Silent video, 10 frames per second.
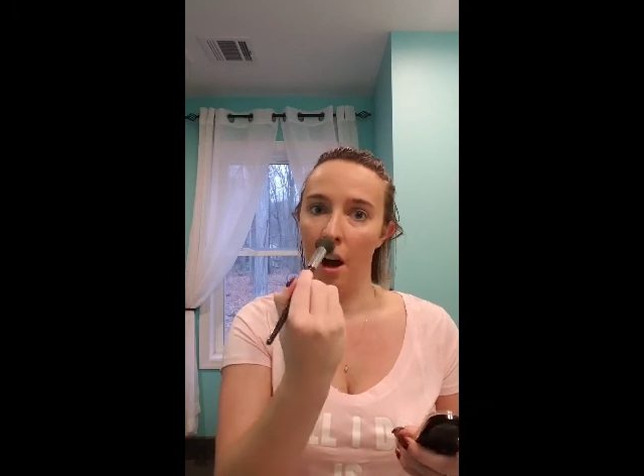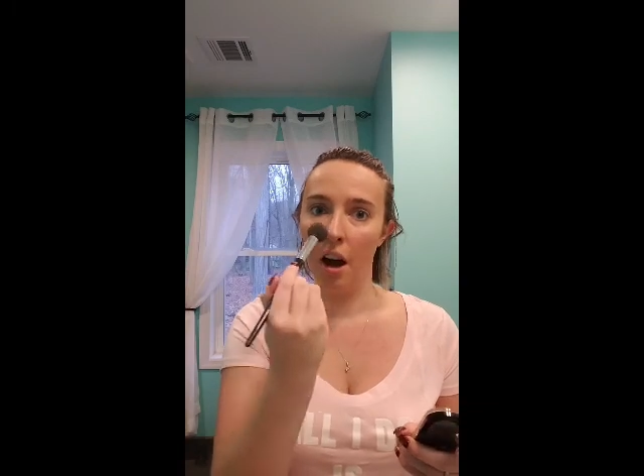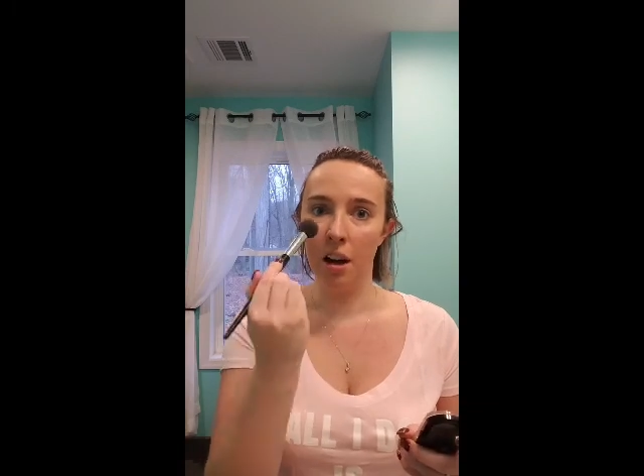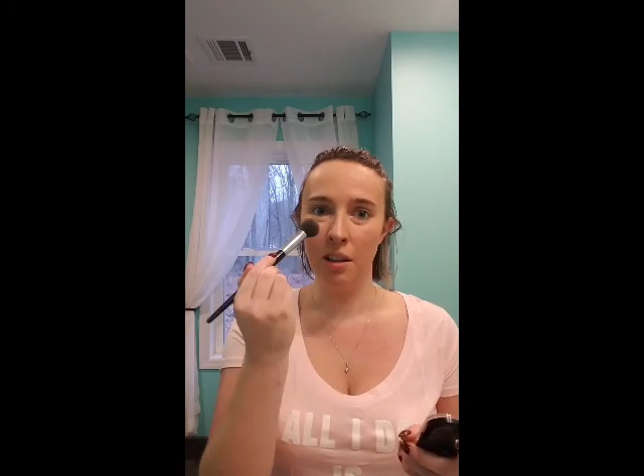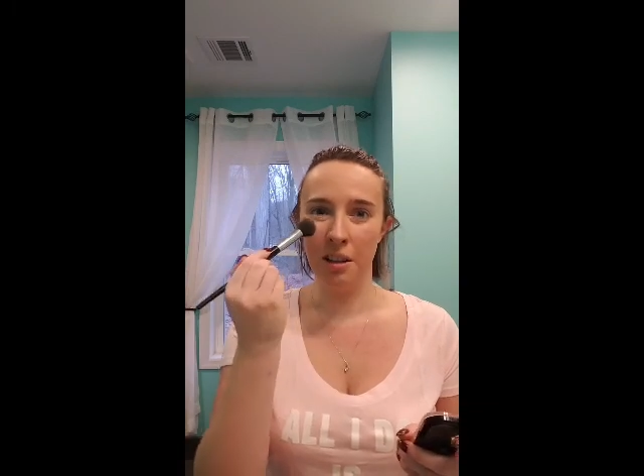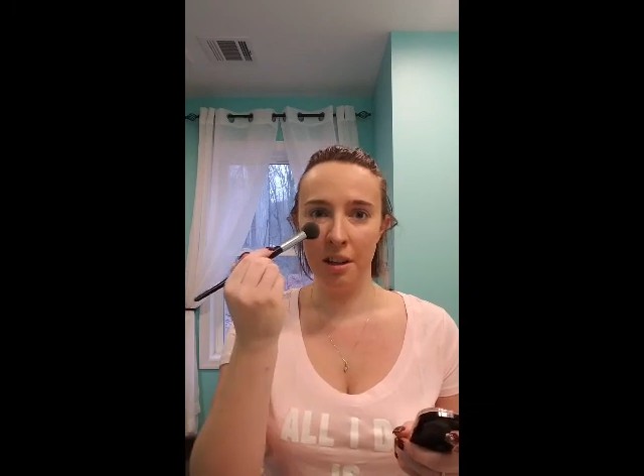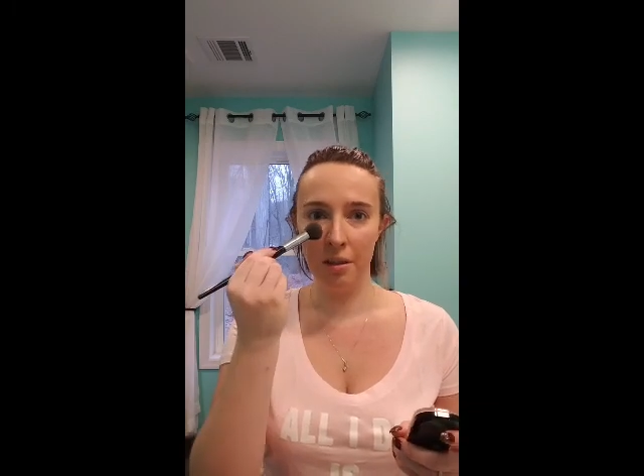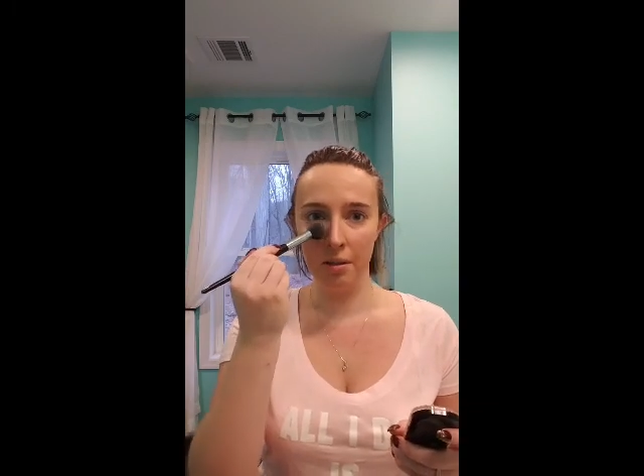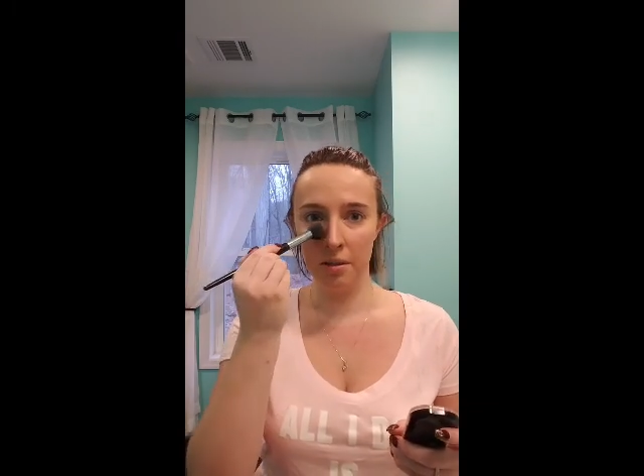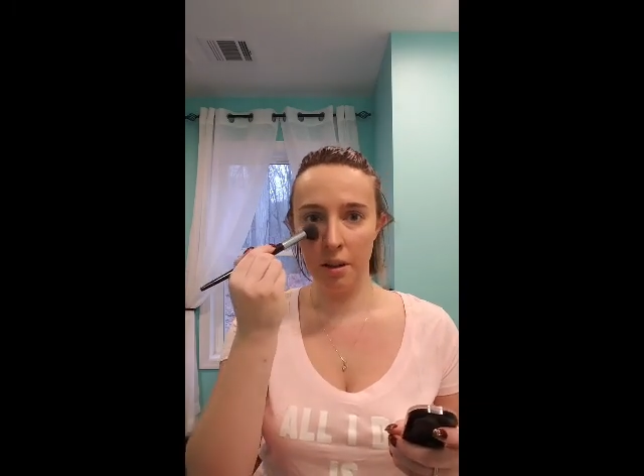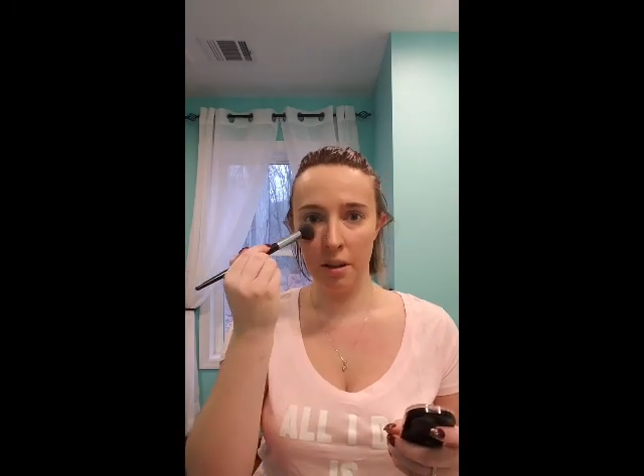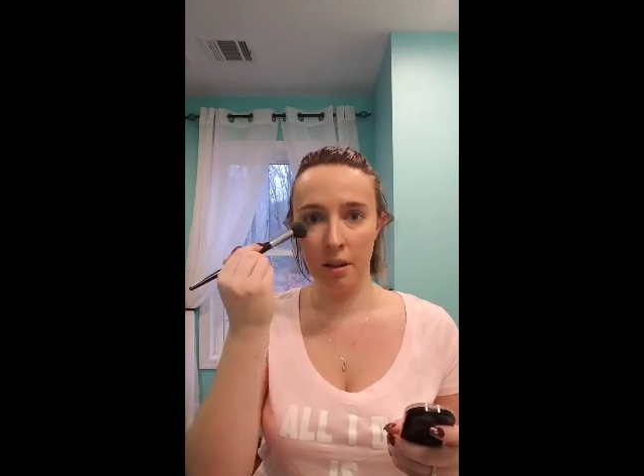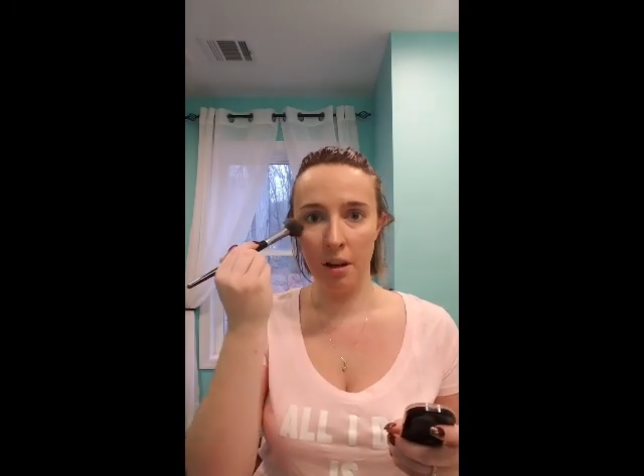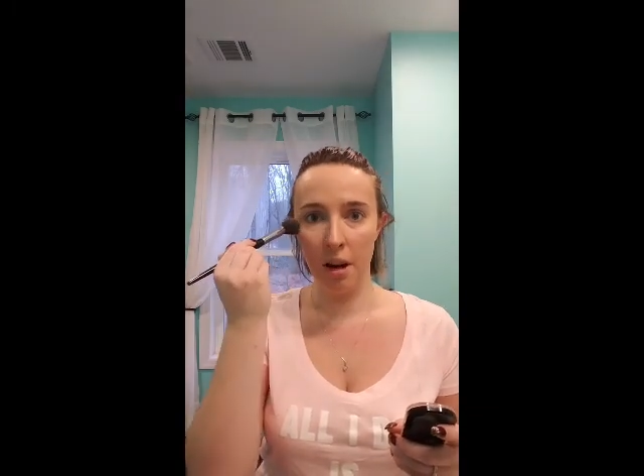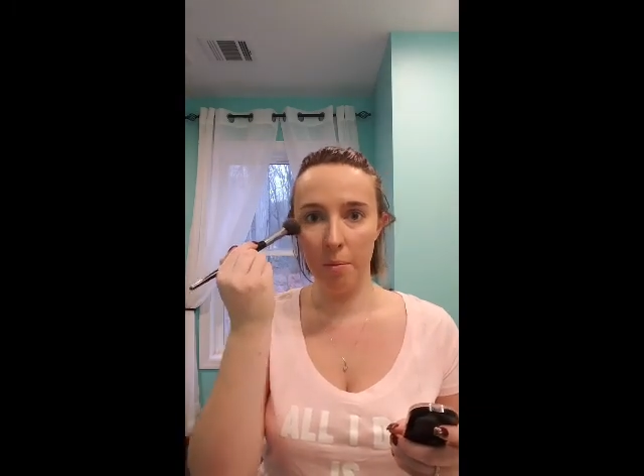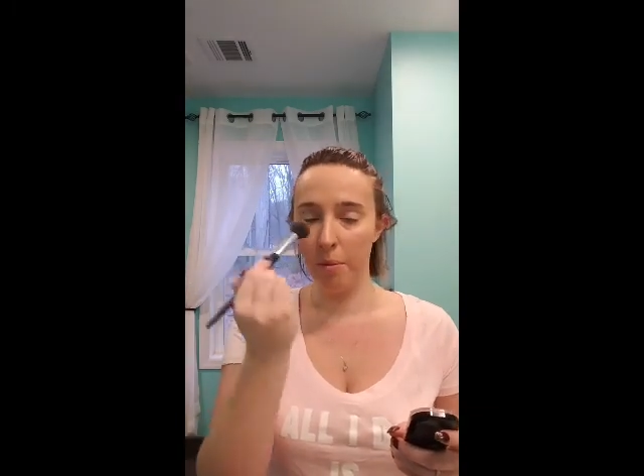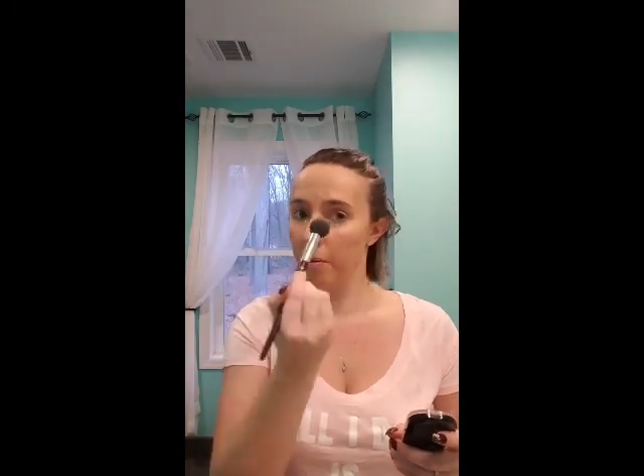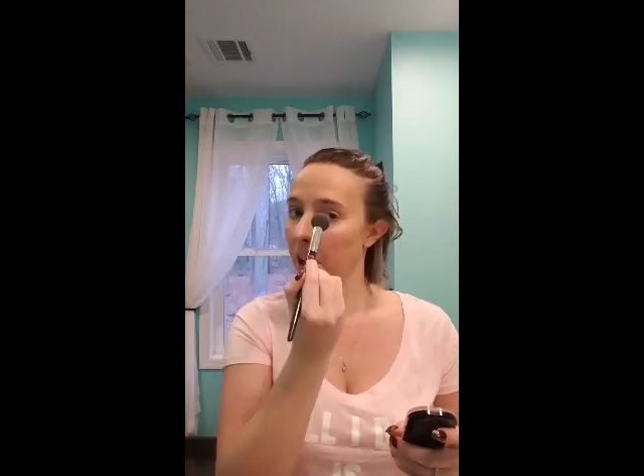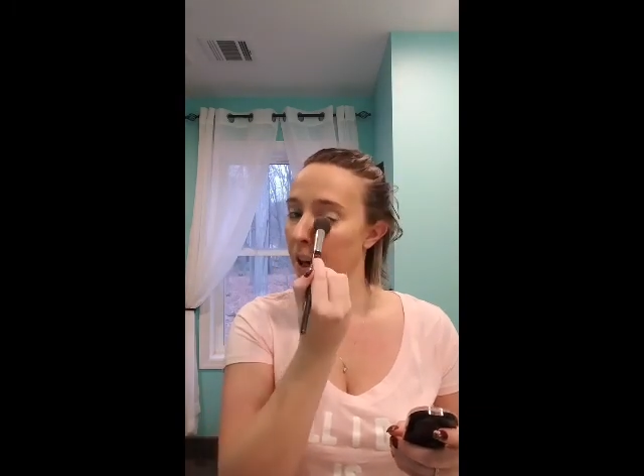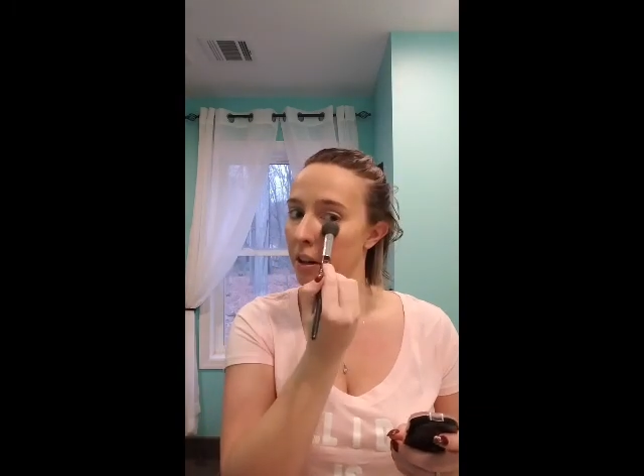on your nose, and then up
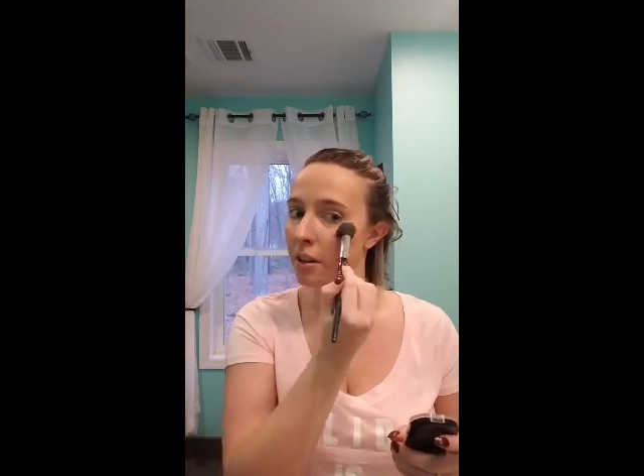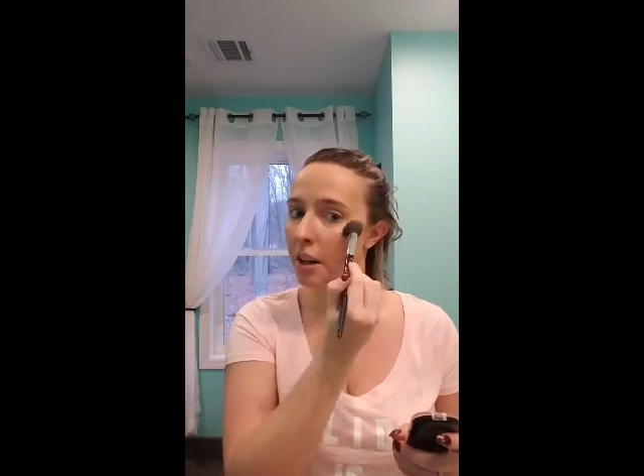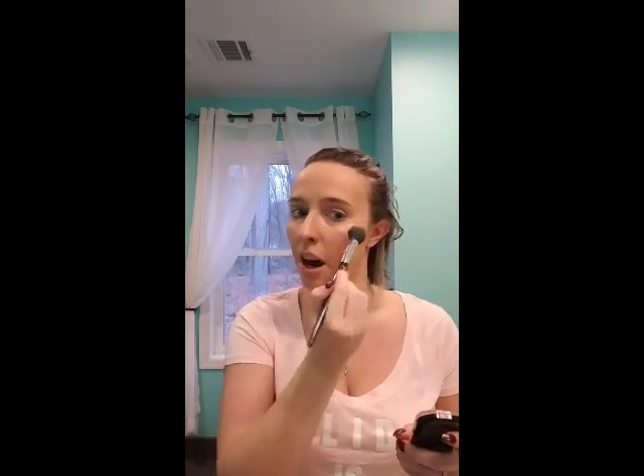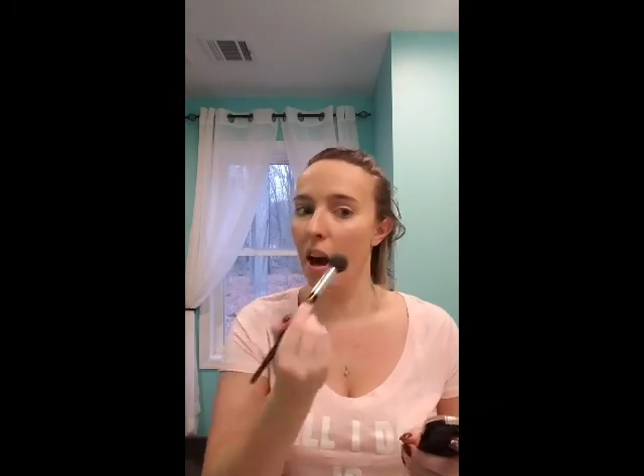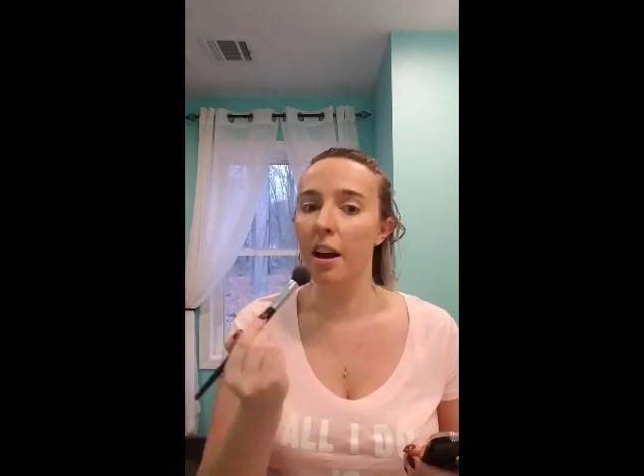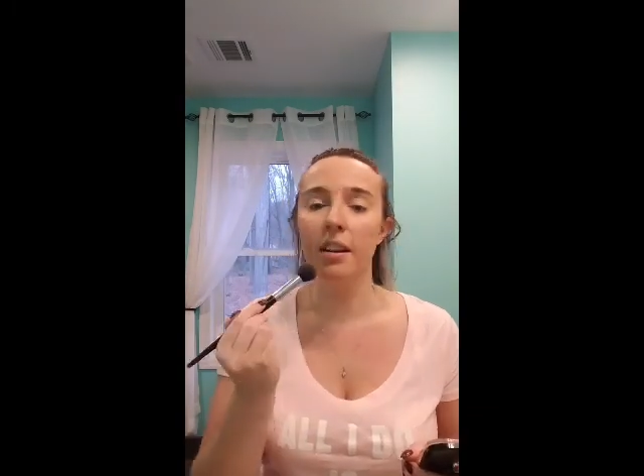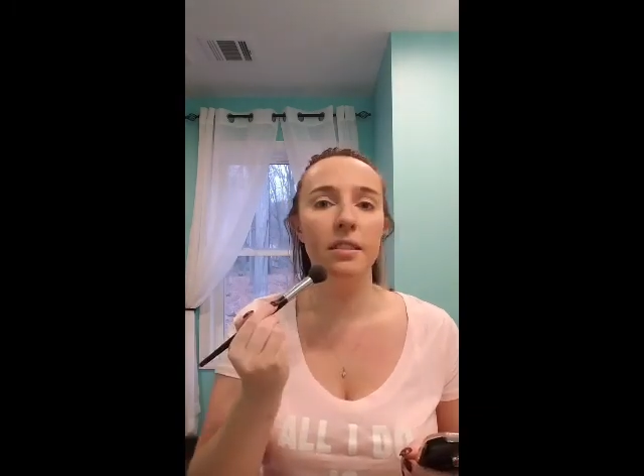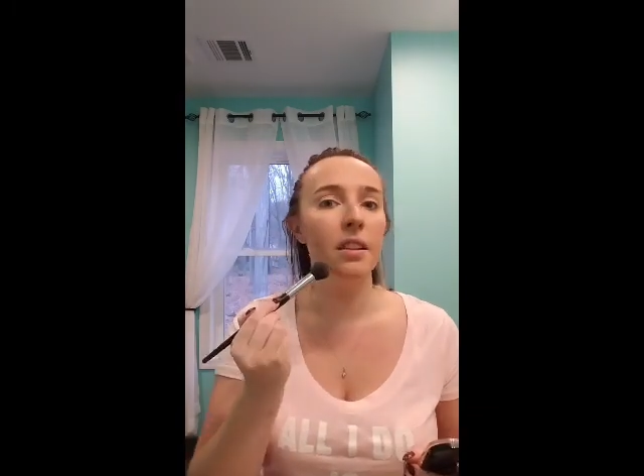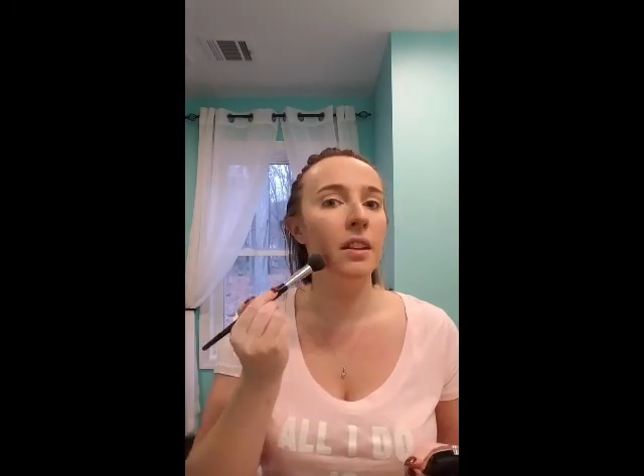right under your eyes,